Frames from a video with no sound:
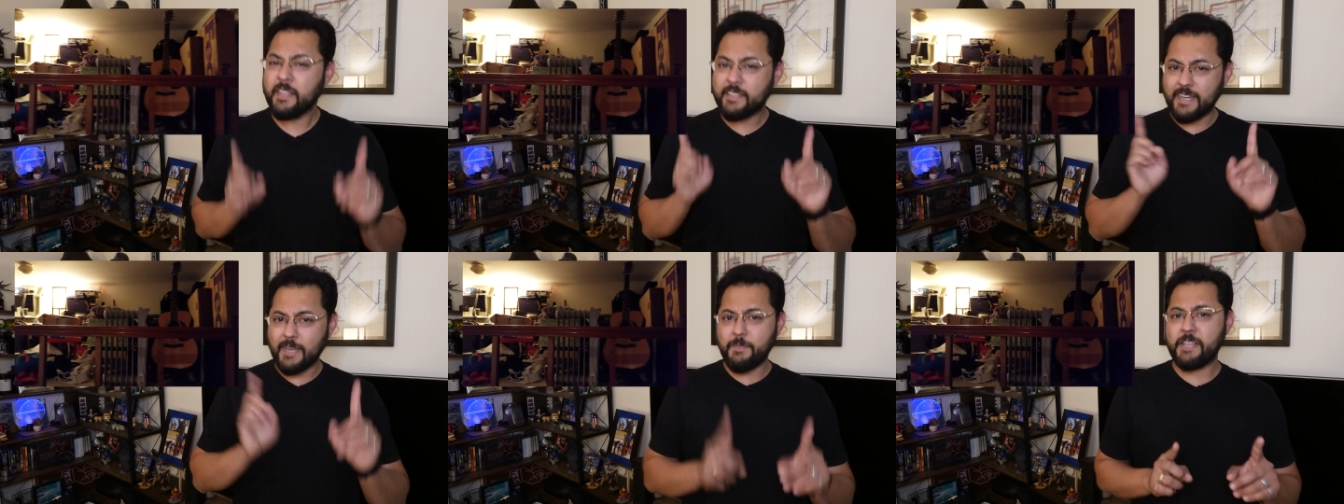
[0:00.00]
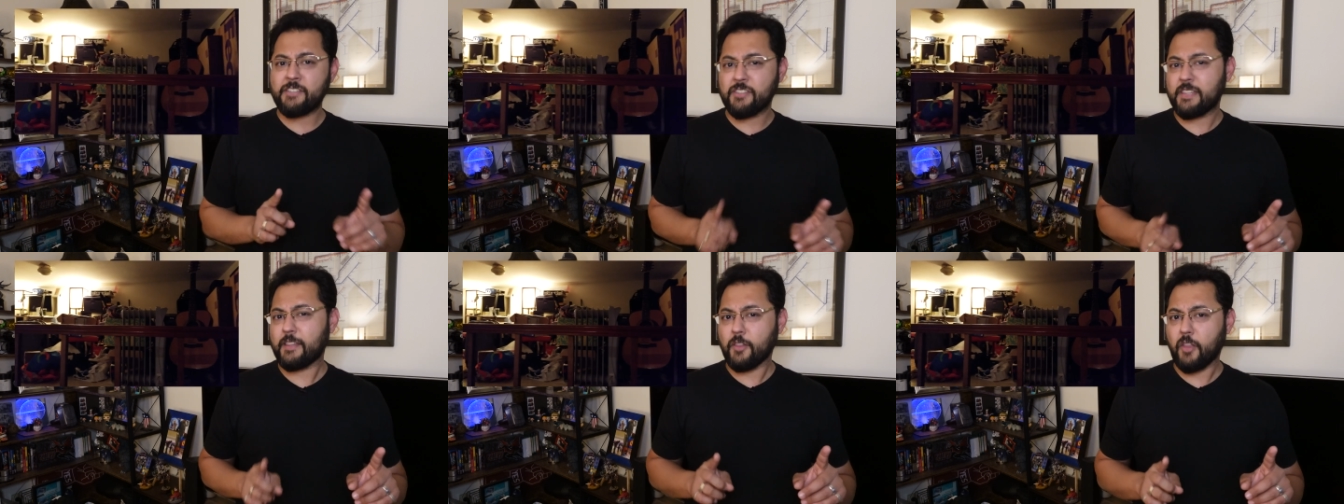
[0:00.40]
Did I
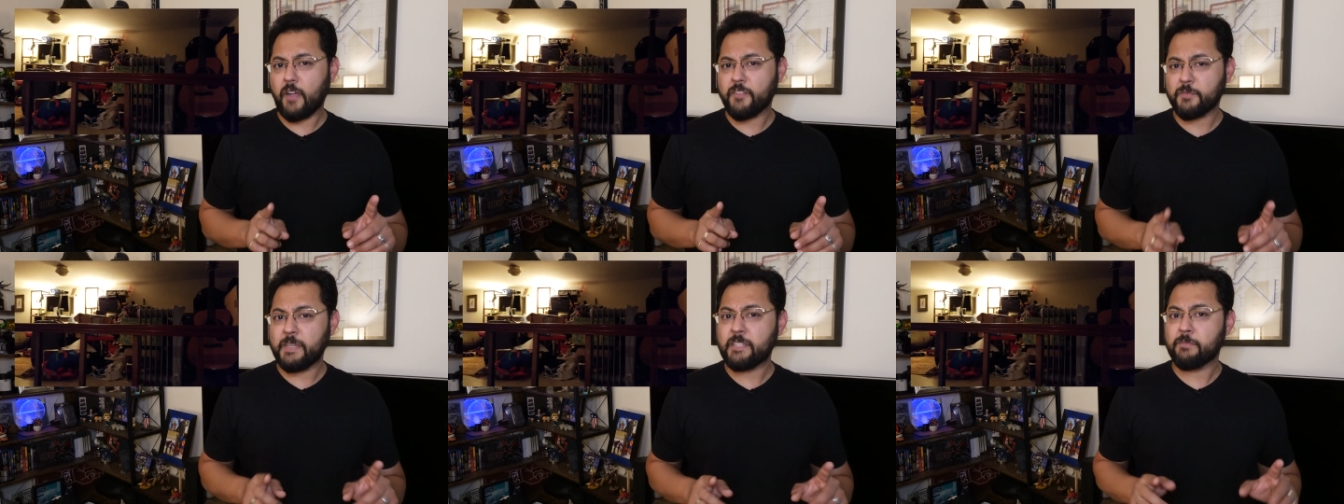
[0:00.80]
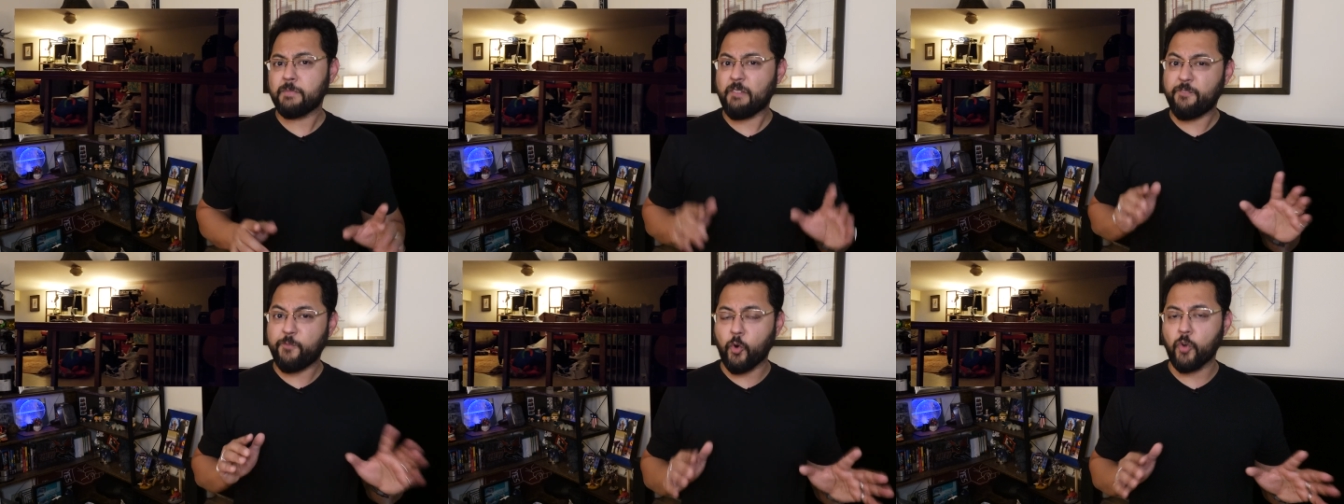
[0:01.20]
mention that the loft space is
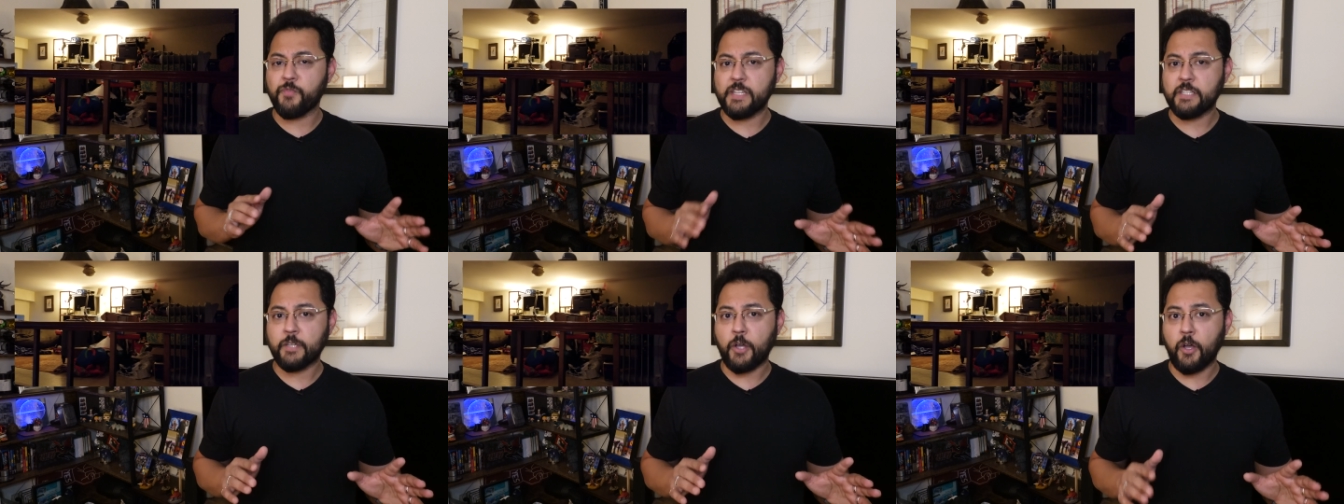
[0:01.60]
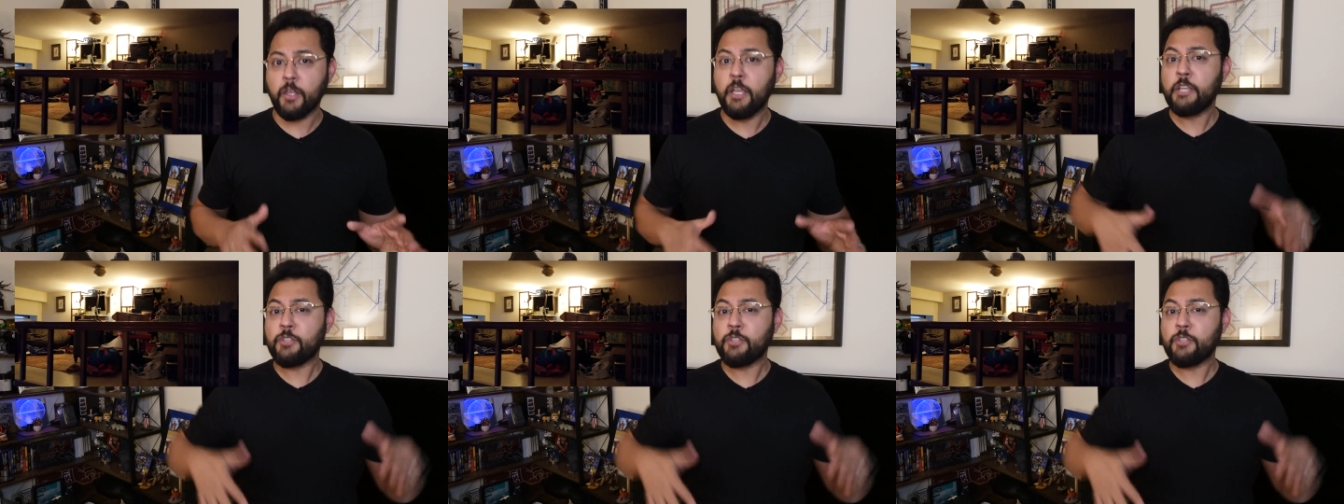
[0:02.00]
about 4 feet tall?